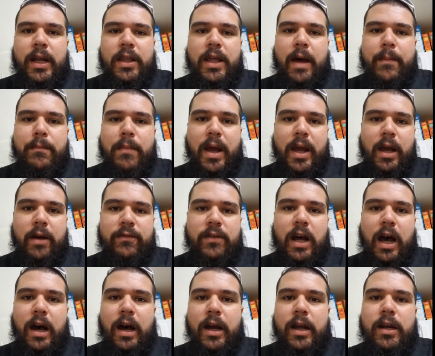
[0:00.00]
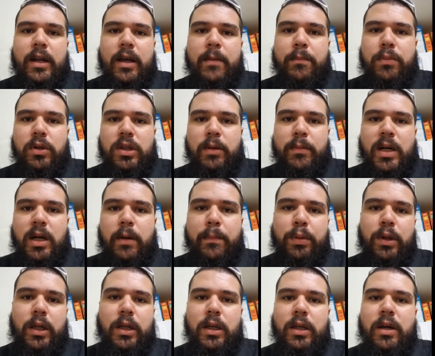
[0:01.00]
that may have died and put them in a
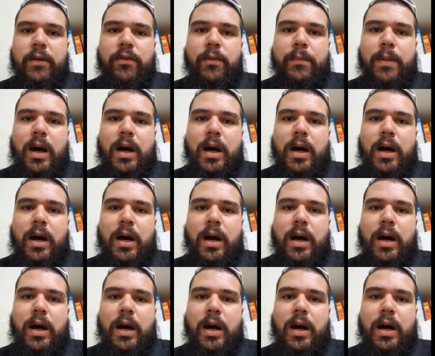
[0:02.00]
completely different